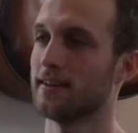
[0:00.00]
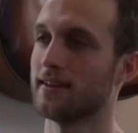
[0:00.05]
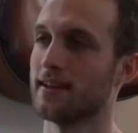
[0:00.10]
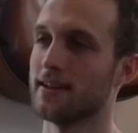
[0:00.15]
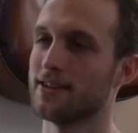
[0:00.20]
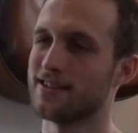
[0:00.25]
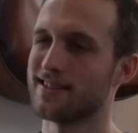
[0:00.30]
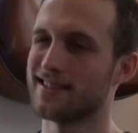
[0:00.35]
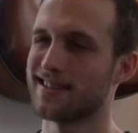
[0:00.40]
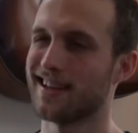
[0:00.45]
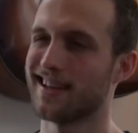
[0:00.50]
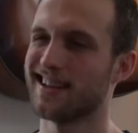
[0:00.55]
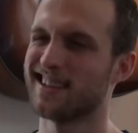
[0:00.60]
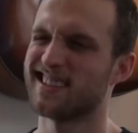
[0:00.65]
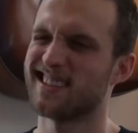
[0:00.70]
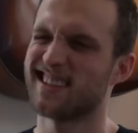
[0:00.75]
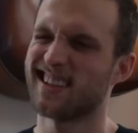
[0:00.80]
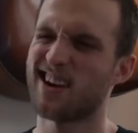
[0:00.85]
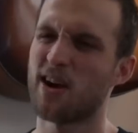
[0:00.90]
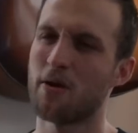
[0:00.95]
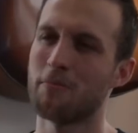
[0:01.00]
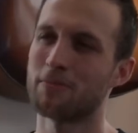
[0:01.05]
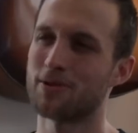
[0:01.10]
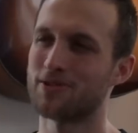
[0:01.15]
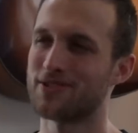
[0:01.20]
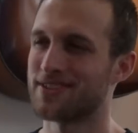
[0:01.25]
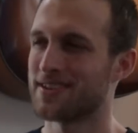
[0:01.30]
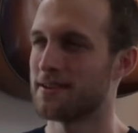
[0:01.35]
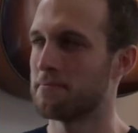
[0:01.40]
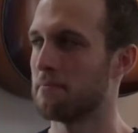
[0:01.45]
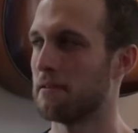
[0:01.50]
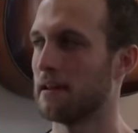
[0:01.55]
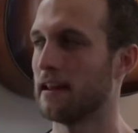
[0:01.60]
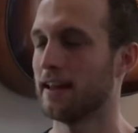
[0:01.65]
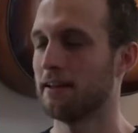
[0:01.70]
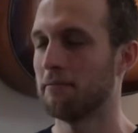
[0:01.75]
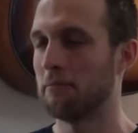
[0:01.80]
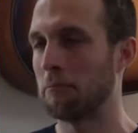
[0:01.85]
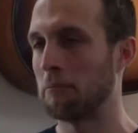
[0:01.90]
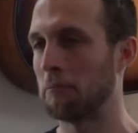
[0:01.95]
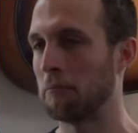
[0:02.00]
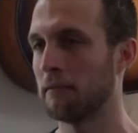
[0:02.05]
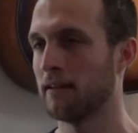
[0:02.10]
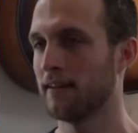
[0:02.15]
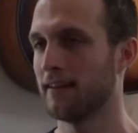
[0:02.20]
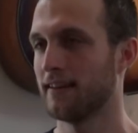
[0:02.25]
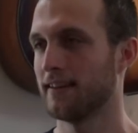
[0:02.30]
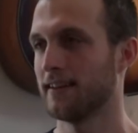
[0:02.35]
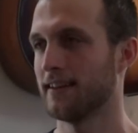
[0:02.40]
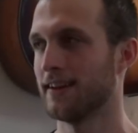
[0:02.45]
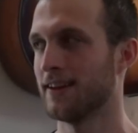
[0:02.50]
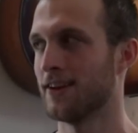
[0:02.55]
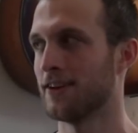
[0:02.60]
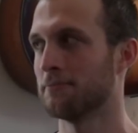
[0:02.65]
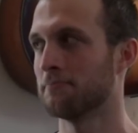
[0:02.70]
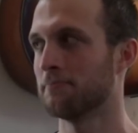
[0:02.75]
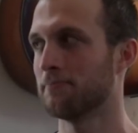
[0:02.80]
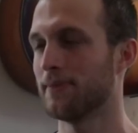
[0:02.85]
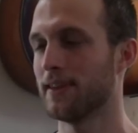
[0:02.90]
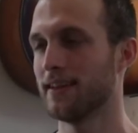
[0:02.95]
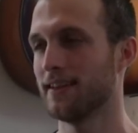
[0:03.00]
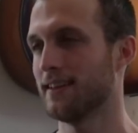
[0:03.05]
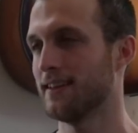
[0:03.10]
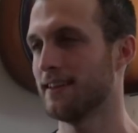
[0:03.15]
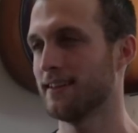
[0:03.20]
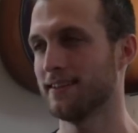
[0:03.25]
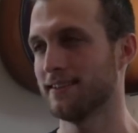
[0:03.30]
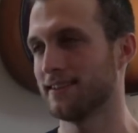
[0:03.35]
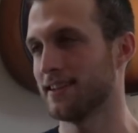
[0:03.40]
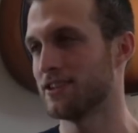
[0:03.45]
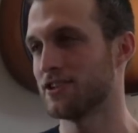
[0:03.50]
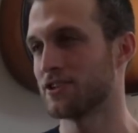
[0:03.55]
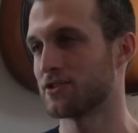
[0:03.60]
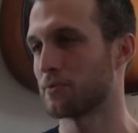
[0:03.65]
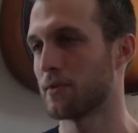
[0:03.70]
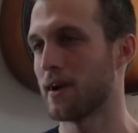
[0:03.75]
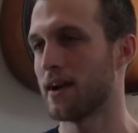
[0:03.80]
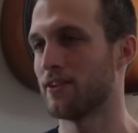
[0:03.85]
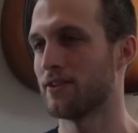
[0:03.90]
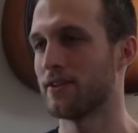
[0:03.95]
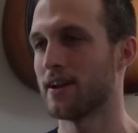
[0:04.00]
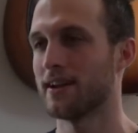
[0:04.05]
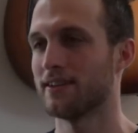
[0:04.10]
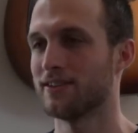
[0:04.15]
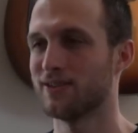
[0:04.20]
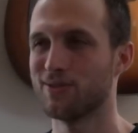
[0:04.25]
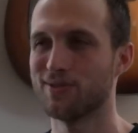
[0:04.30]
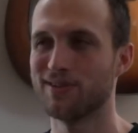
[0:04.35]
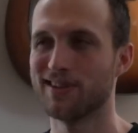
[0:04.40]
They just think it's cumbersome and it, you know, they just rather not do